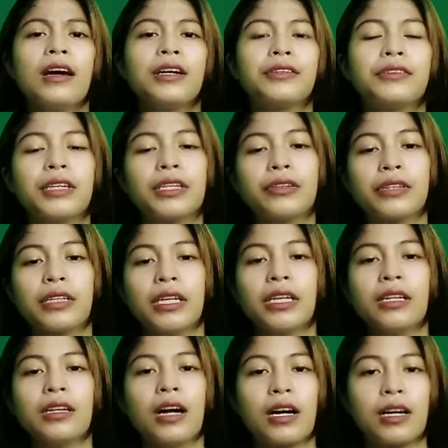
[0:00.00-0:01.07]
Grigory
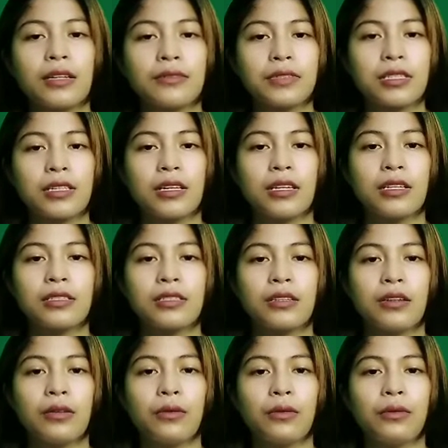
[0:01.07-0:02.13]
Gakovsky.
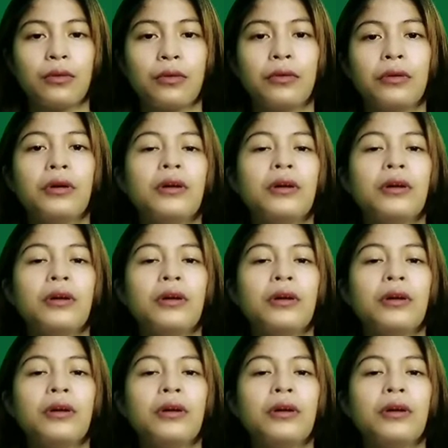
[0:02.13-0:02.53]
So,